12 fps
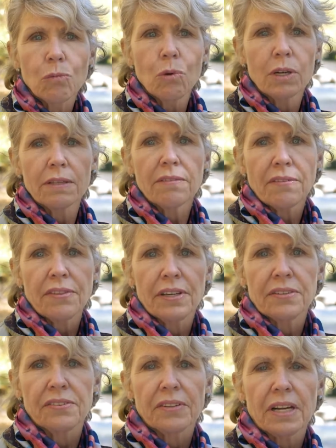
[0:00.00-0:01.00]
One of the
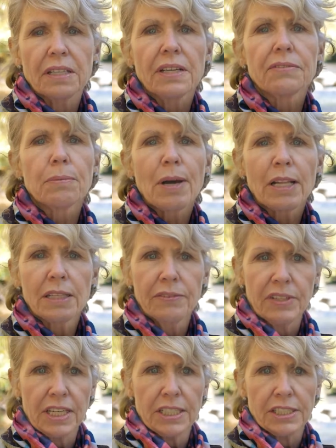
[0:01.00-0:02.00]
things that I love about
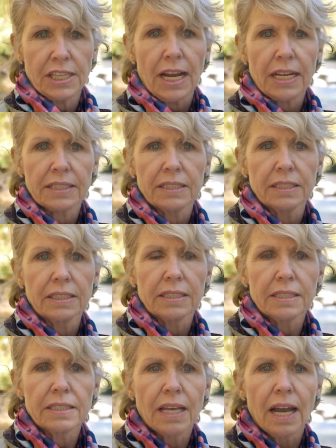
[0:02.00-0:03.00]
living in Jackson
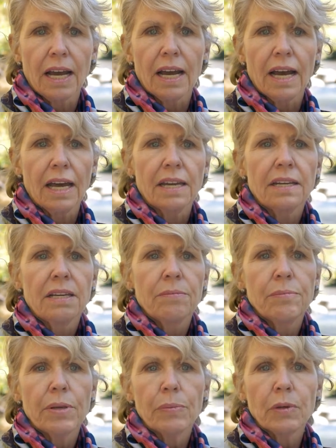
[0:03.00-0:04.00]
is that
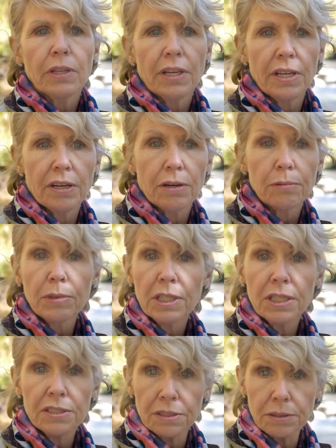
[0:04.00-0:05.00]
people here
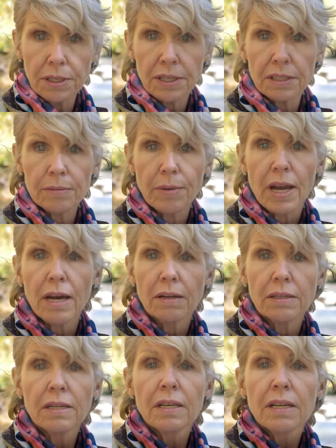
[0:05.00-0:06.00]
really do care
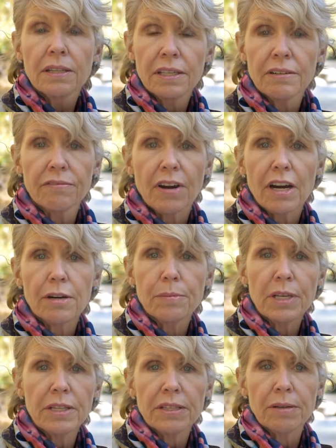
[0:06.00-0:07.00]
about the
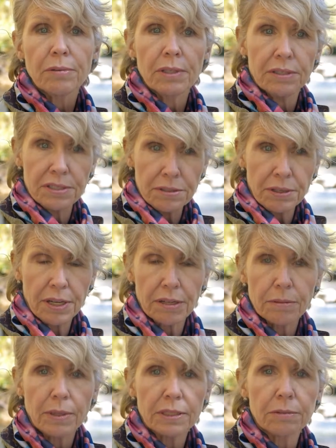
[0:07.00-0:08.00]
environment. They really do
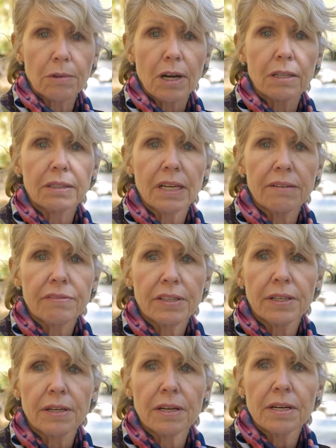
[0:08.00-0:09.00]
care about the wildlife
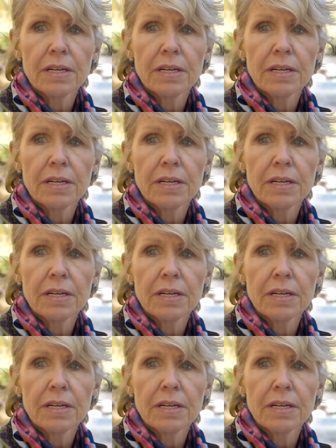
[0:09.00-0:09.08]
here.